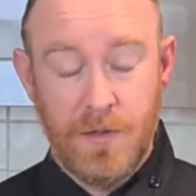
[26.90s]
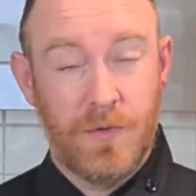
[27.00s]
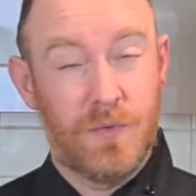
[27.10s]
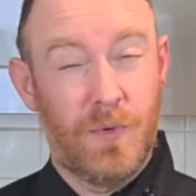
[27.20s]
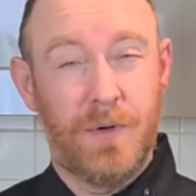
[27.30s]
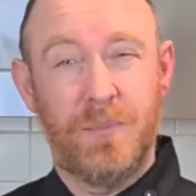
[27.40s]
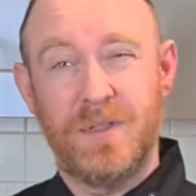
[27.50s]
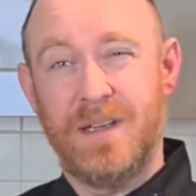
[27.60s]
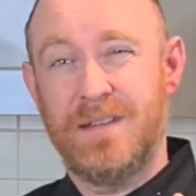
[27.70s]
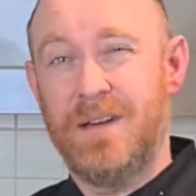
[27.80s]
which 1
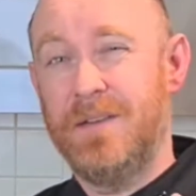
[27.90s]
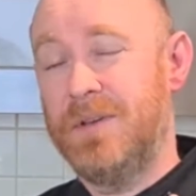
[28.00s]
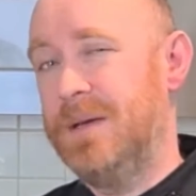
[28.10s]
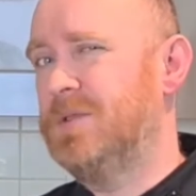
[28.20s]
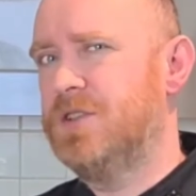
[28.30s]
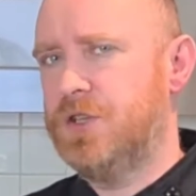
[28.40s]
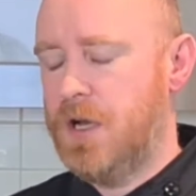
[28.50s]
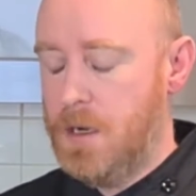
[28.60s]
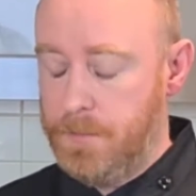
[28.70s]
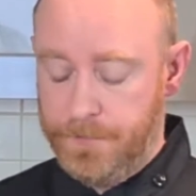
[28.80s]
protects the knife, keeps it
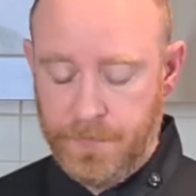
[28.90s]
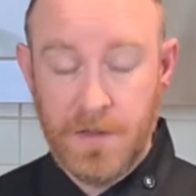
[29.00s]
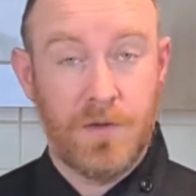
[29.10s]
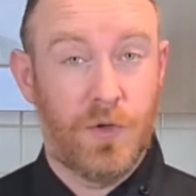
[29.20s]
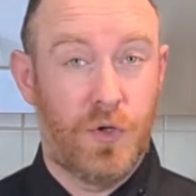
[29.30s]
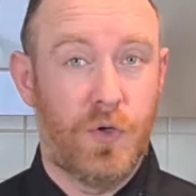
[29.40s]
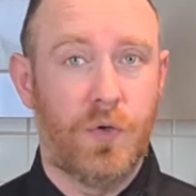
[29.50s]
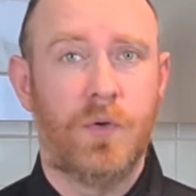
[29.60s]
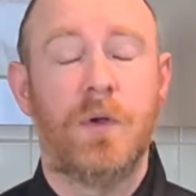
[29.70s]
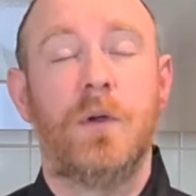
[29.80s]
sharp,
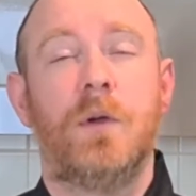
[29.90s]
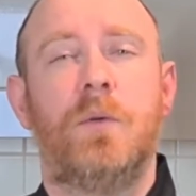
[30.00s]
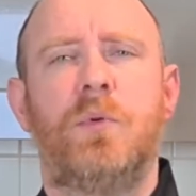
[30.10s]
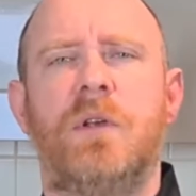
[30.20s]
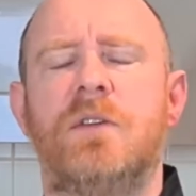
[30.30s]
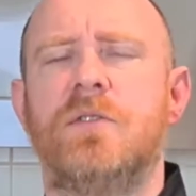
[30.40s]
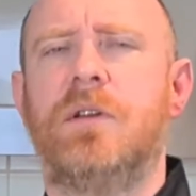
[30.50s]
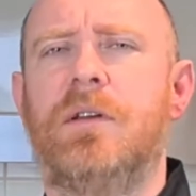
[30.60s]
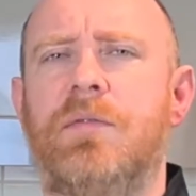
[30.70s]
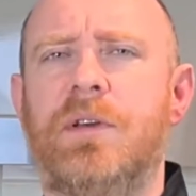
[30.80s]
2 protects your
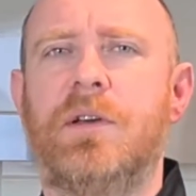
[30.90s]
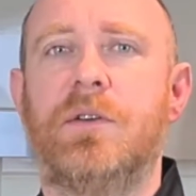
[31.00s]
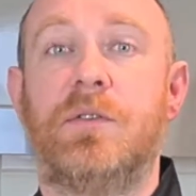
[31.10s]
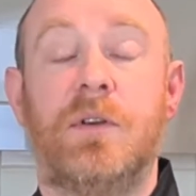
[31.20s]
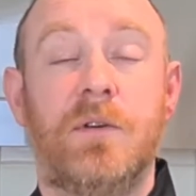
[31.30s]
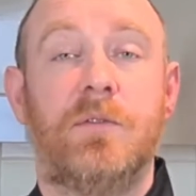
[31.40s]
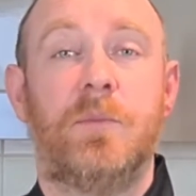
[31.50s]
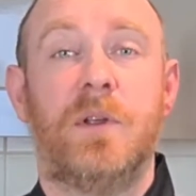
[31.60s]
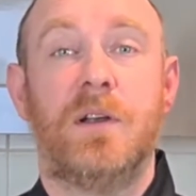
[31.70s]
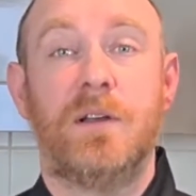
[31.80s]
little fingers
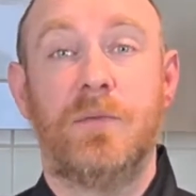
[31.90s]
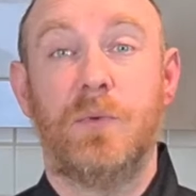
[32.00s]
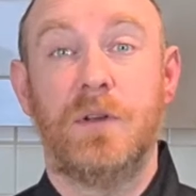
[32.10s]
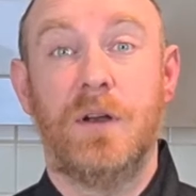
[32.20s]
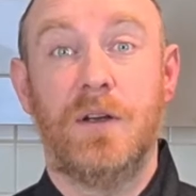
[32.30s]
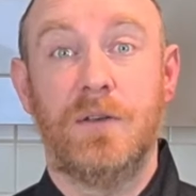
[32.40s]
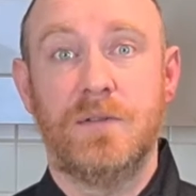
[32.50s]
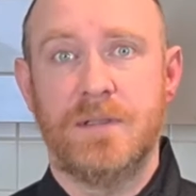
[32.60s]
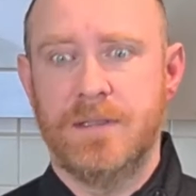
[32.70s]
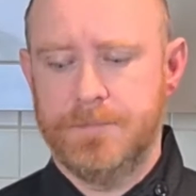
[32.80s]
from the knife when you're not
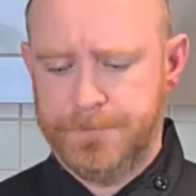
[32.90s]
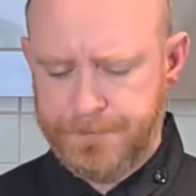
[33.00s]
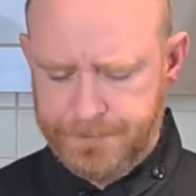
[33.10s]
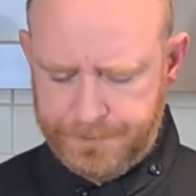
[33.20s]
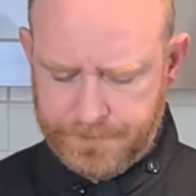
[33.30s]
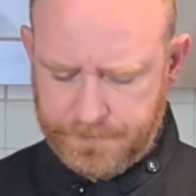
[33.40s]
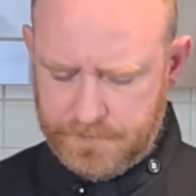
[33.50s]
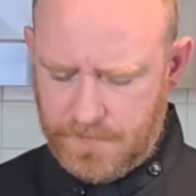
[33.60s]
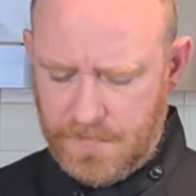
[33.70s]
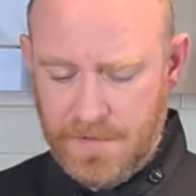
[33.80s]
using it.
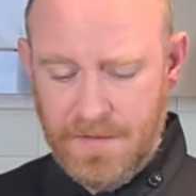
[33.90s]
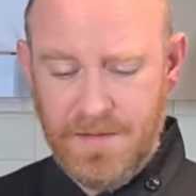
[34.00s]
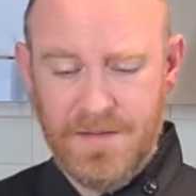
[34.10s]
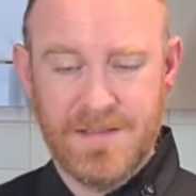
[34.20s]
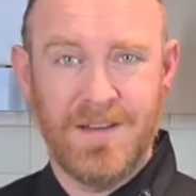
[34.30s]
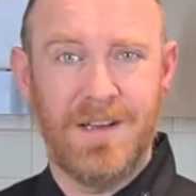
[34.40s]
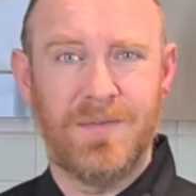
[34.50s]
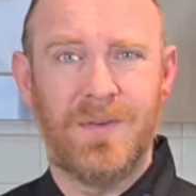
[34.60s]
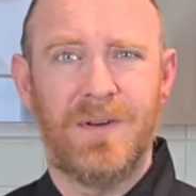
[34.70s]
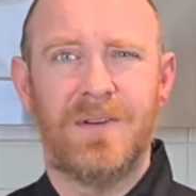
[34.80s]
This
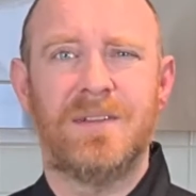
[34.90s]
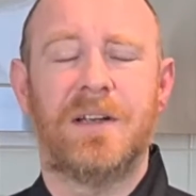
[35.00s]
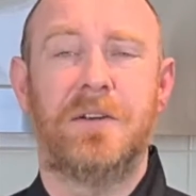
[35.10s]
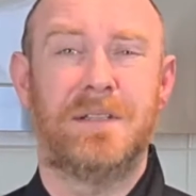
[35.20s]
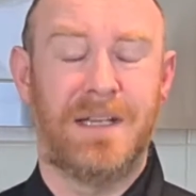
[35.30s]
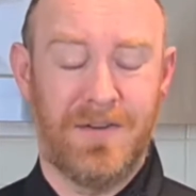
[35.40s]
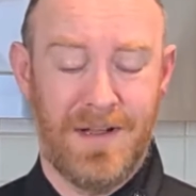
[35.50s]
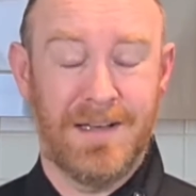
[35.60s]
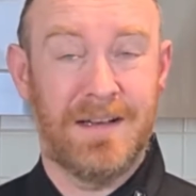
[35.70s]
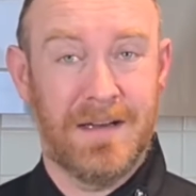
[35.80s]
knife looks like it would take your
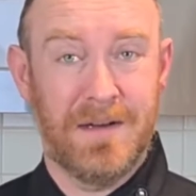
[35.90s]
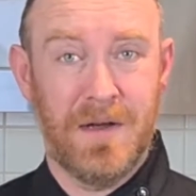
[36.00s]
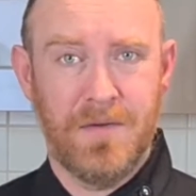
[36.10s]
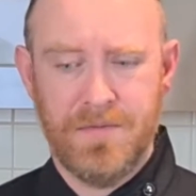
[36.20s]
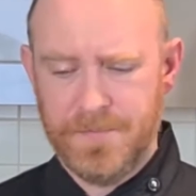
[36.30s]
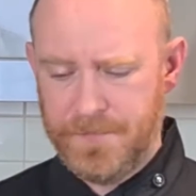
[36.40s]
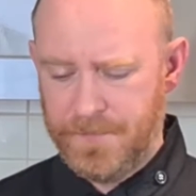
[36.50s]
hand clean off.